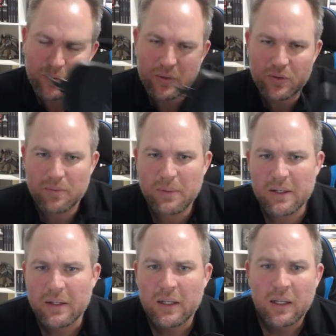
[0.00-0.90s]
cushion
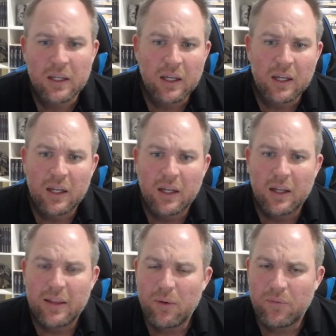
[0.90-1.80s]
bit,
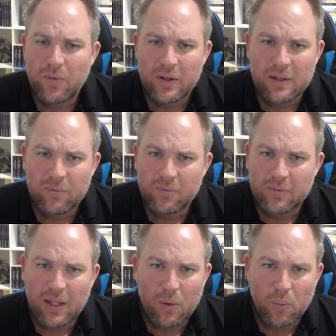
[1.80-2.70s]
they
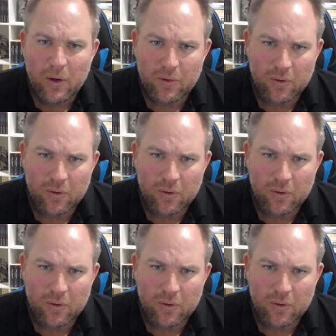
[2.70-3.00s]
were wearing